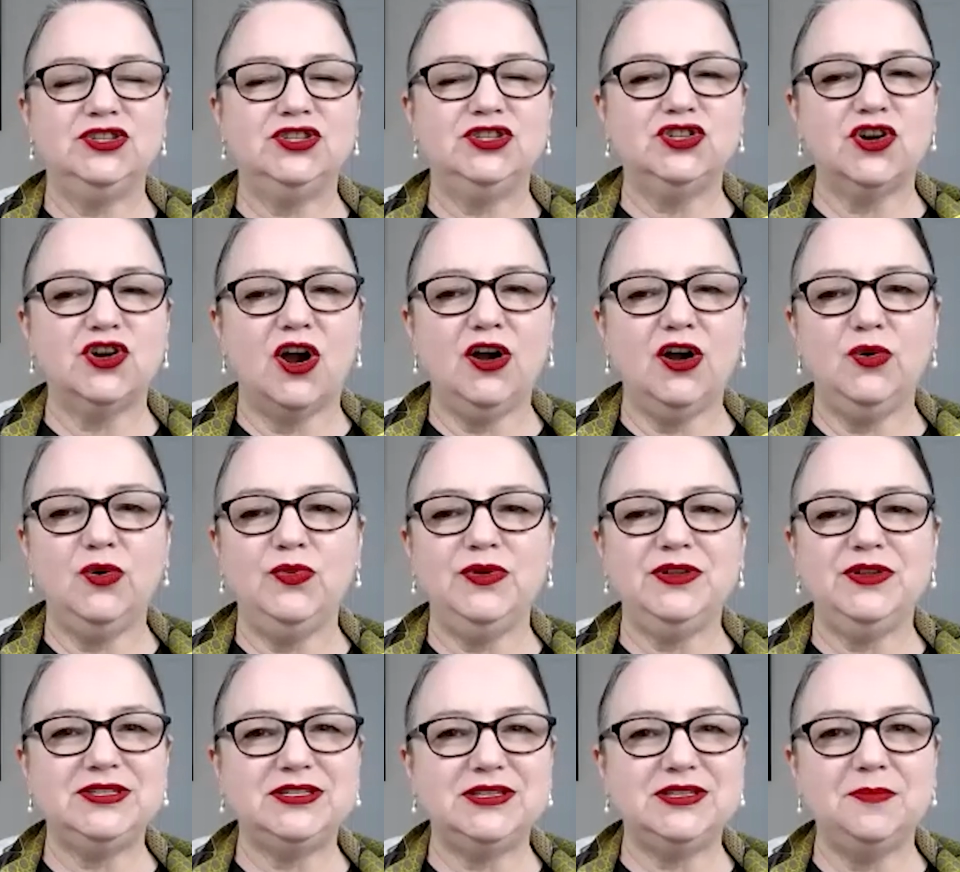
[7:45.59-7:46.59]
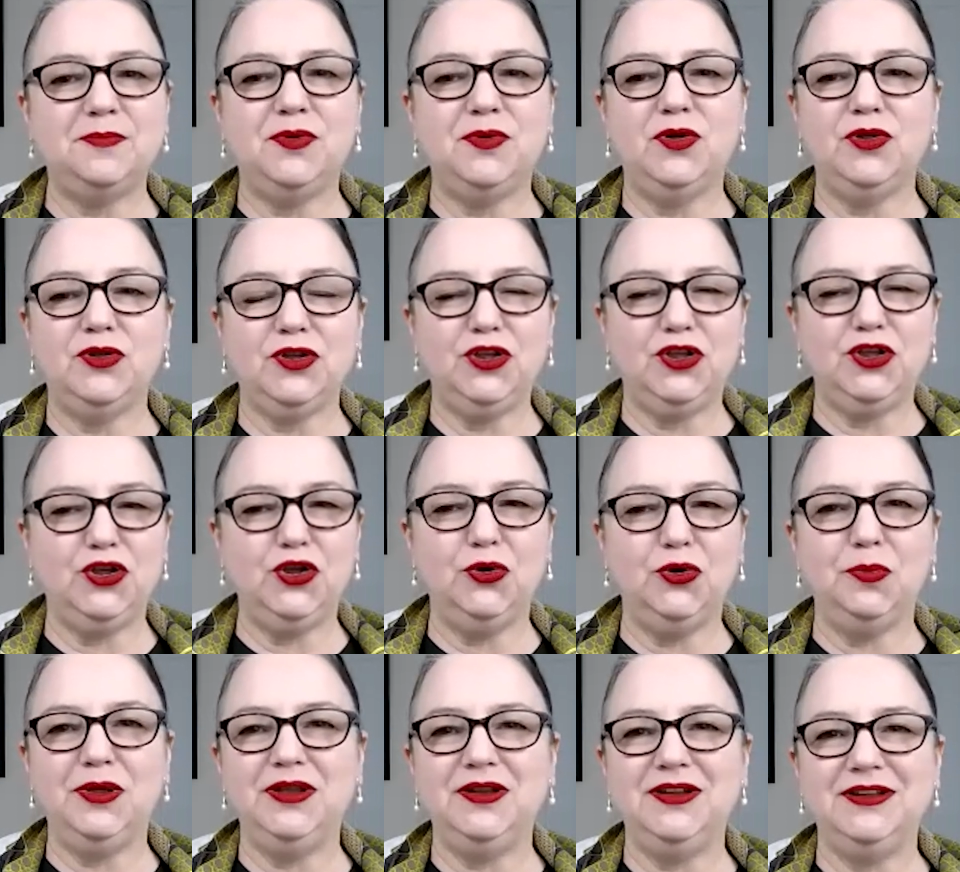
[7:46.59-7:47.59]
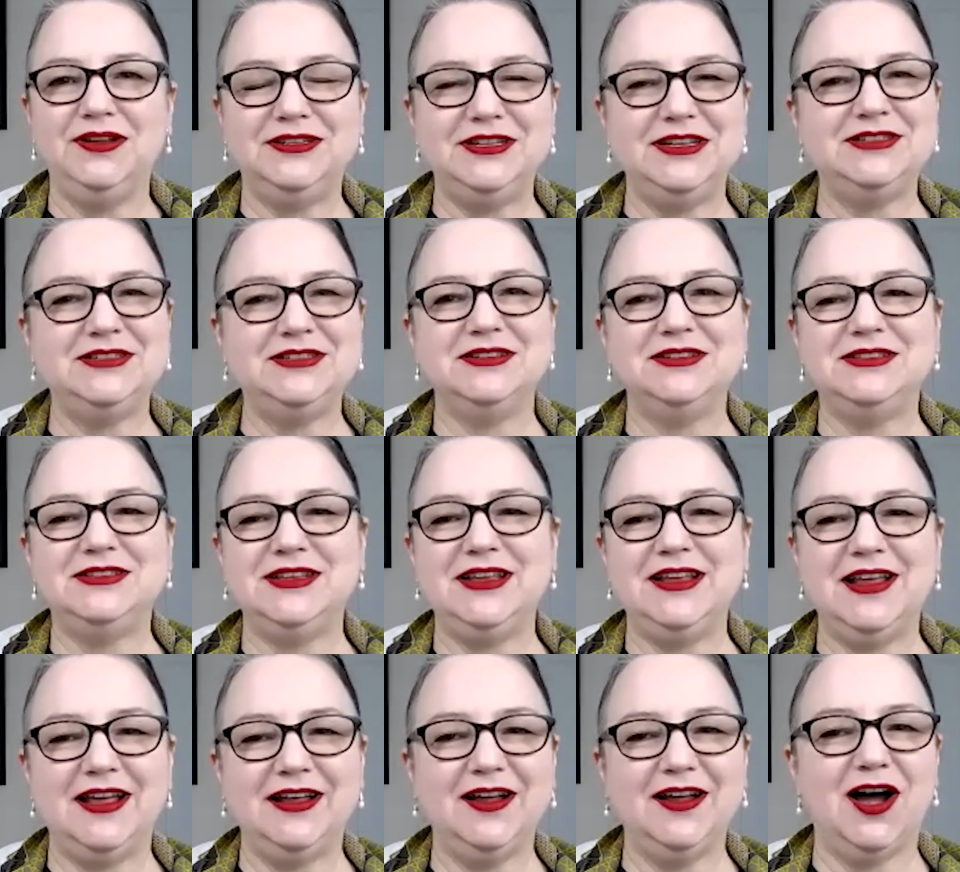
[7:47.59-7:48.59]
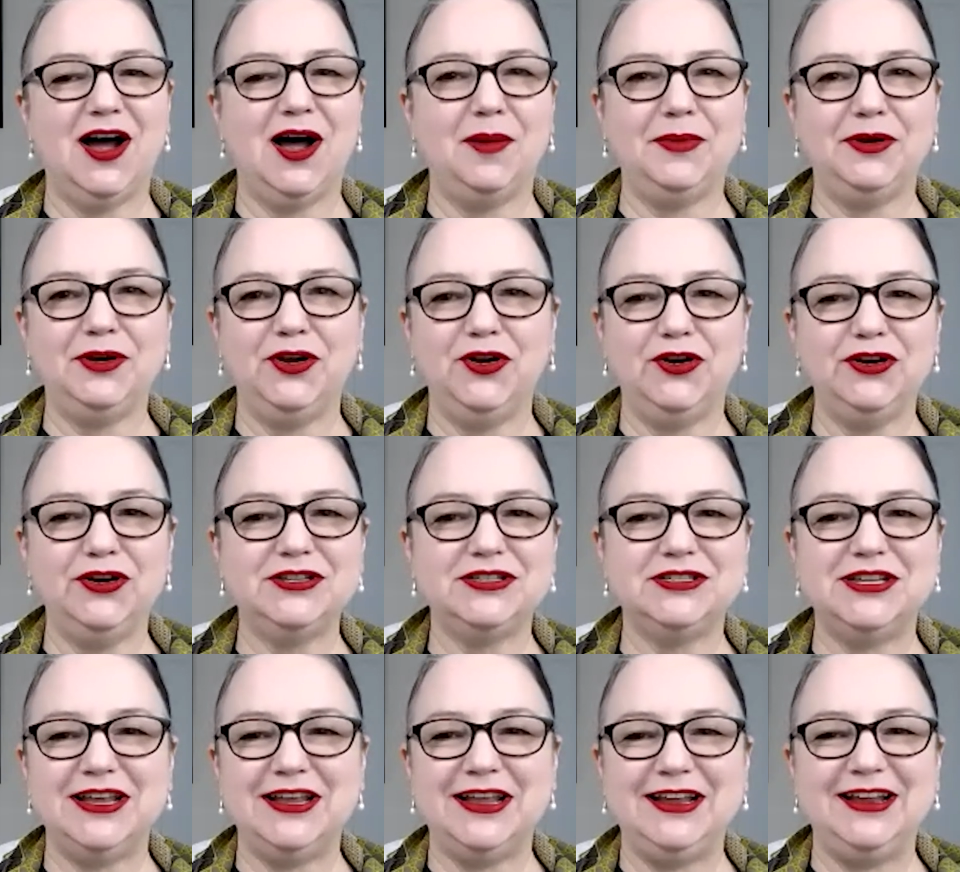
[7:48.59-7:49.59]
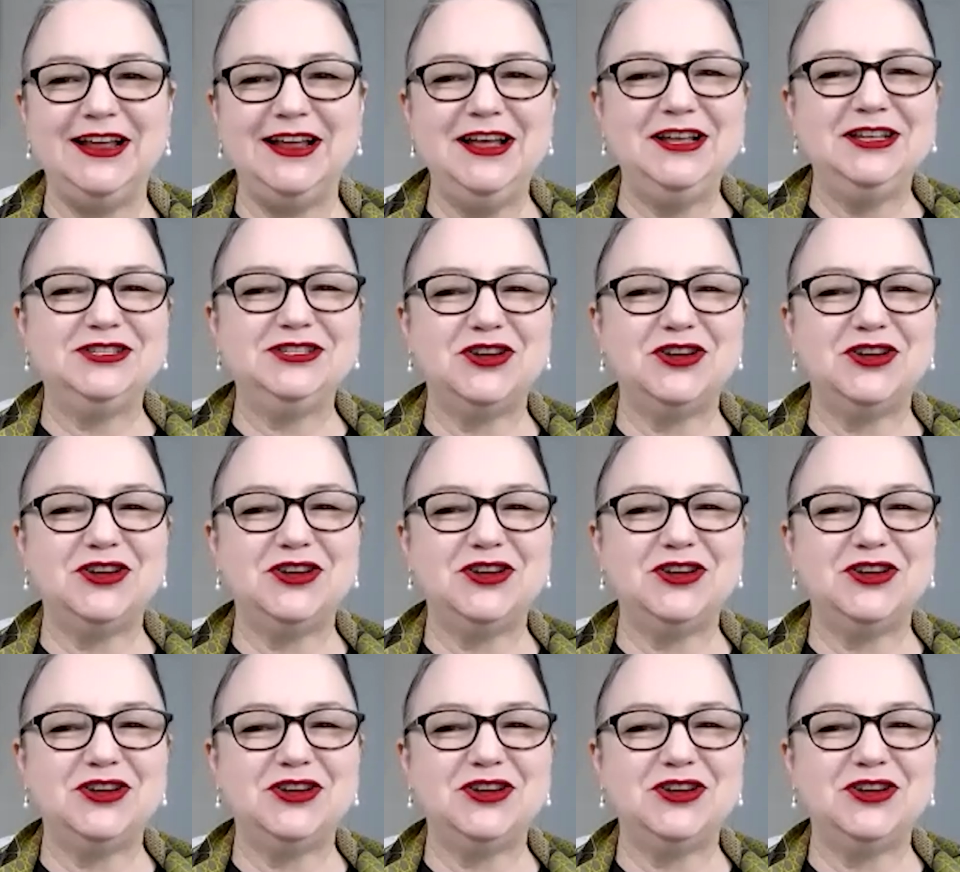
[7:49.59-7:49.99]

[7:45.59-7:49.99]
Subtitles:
Start with simple human decency and common courtesy.